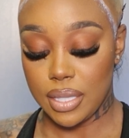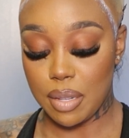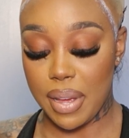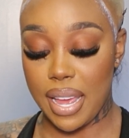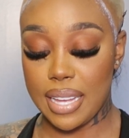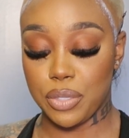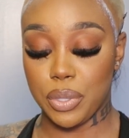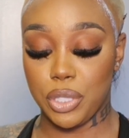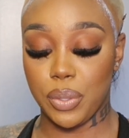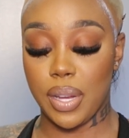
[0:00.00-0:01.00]
Somebody asked,
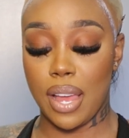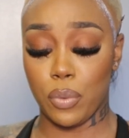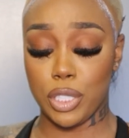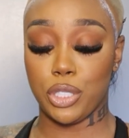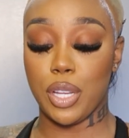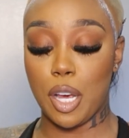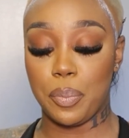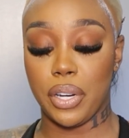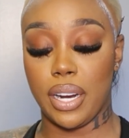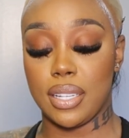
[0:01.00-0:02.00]
would you
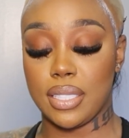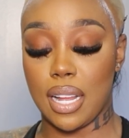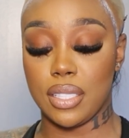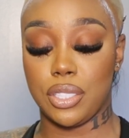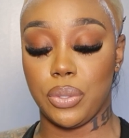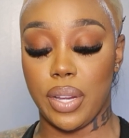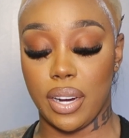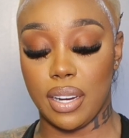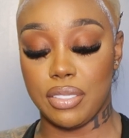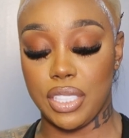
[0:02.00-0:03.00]
help your hairstylist do
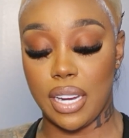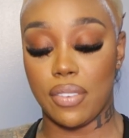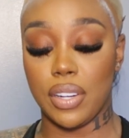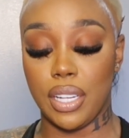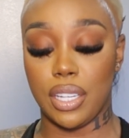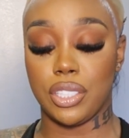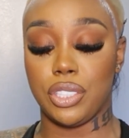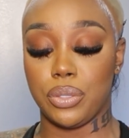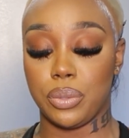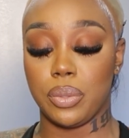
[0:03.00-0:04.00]
hair if she ever needed
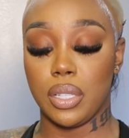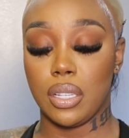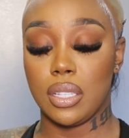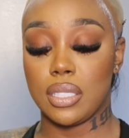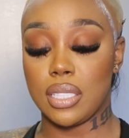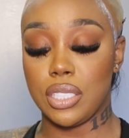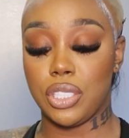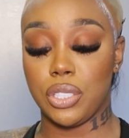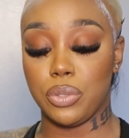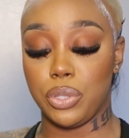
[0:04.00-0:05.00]
you? Since
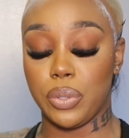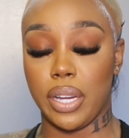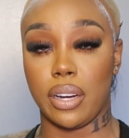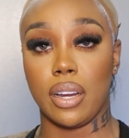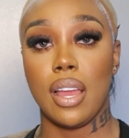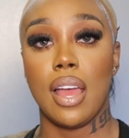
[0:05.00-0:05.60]
you do hair.